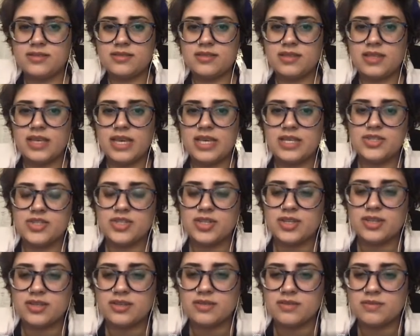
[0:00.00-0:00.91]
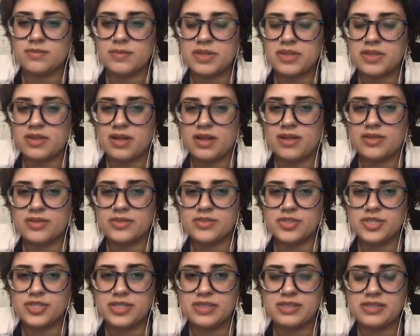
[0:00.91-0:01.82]
ancient
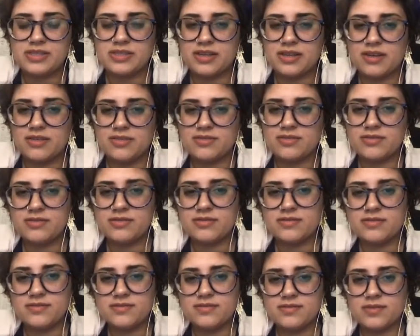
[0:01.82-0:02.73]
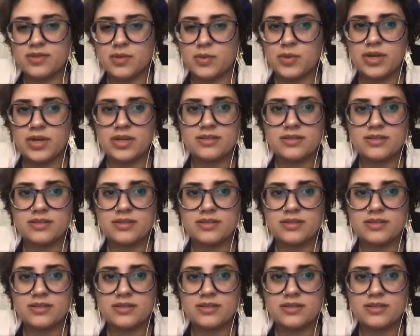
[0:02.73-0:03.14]
mythology stuff, lore.